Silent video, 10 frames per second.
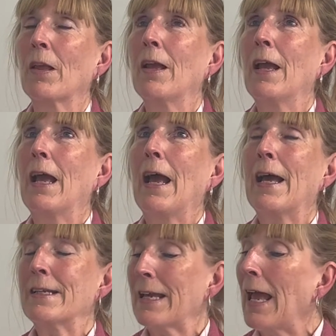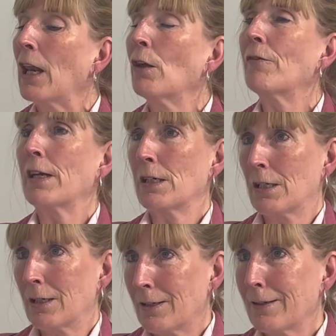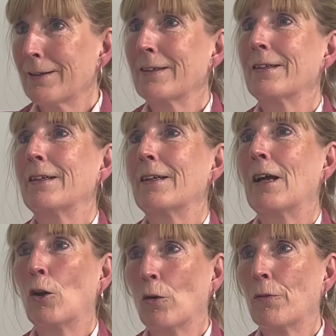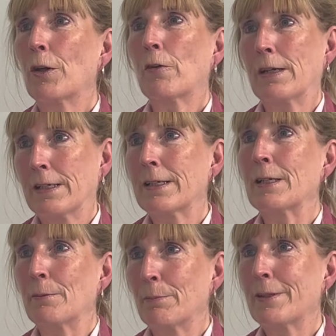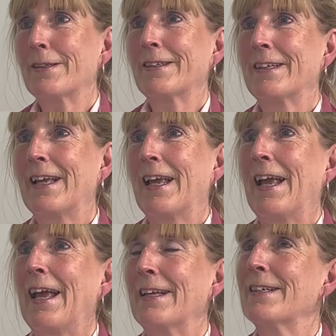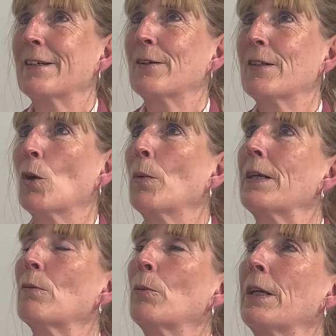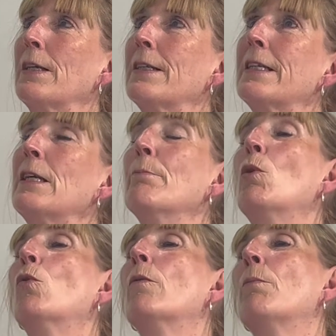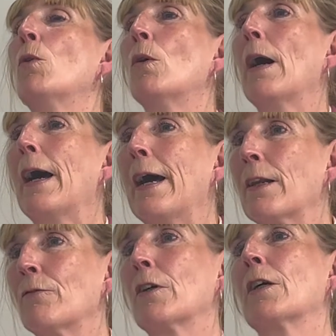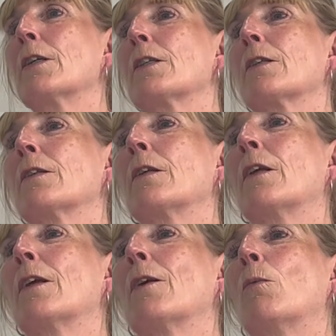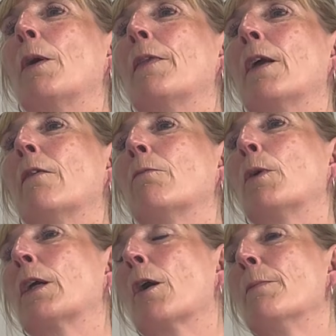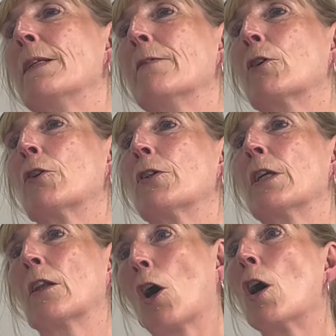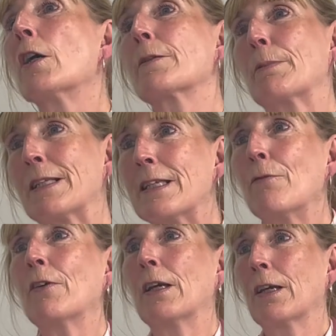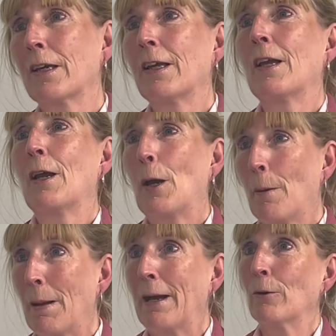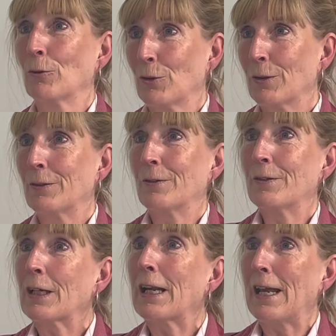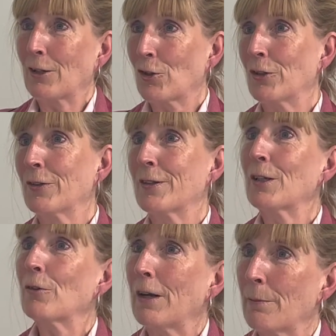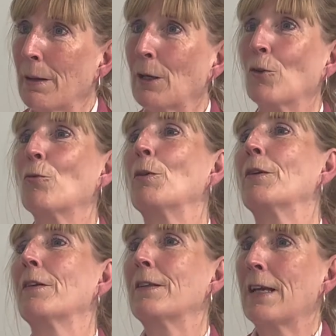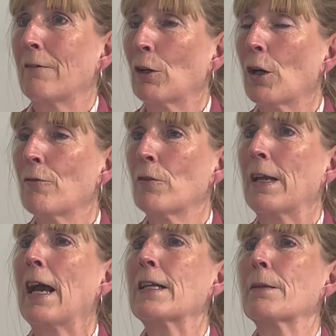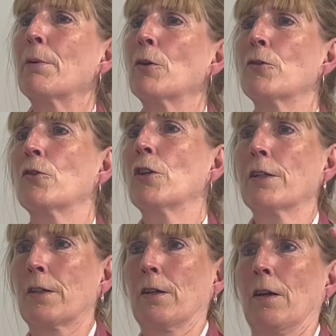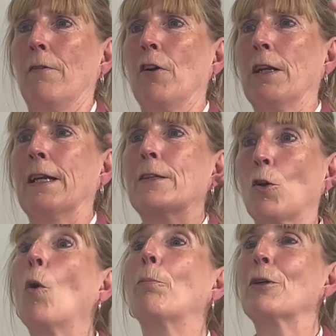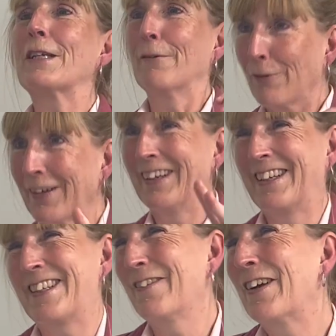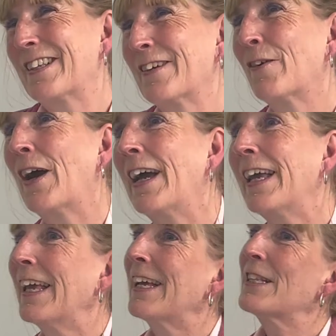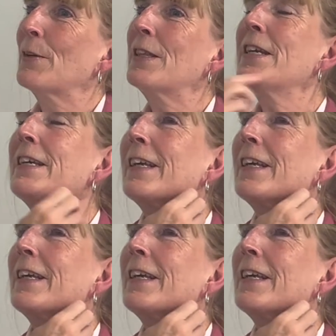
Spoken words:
And it elevated a lot of the credit teams. And so we see more and more adverts when companies are recruiting that are specific about the collection, the credit management, the debt recovery, as opposed to just a finance operative, as it were. Yeah. So I think,